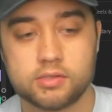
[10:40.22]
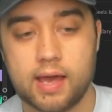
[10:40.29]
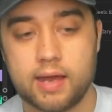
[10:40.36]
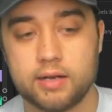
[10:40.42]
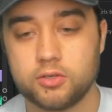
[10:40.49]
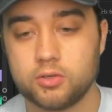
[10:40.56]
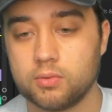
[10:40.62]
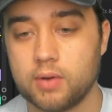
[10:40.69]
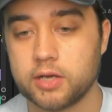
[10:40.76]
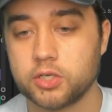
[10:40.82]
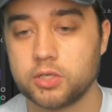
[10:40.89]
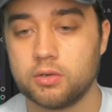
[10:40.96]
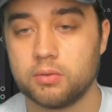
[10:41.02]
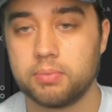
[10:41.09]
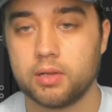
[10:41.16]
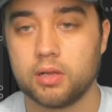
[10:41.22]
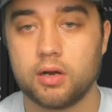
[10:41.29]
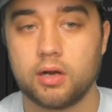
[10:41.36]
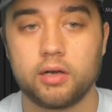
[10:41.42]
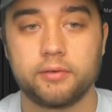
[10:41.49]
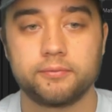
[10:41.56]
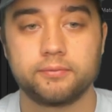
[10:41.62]
Let's add a directional
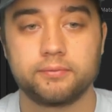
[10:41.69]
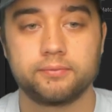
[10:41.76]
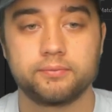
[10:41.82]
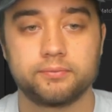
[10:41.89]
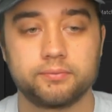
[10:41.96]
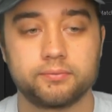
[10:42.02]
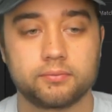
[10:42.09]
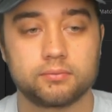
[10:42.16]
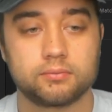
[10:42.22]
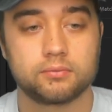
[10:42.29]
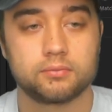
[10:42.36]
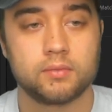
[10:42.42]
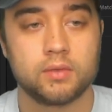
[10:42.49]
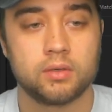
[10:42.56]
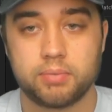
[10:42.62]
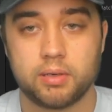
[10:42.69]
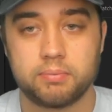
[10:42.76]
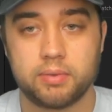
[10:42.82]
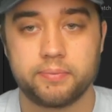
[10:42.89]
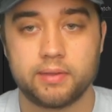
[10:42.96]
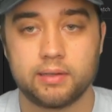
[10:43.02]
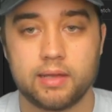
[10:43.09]
blur,
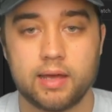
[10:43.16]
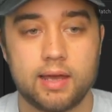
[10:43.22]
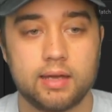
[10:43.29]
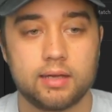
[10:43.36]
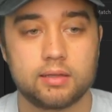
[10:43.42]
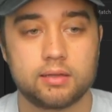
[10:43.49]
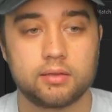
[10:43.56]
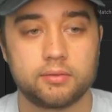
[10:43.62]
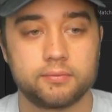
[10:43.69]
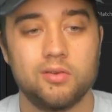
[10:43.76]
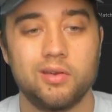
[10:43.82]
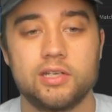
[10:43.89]
bump up the length.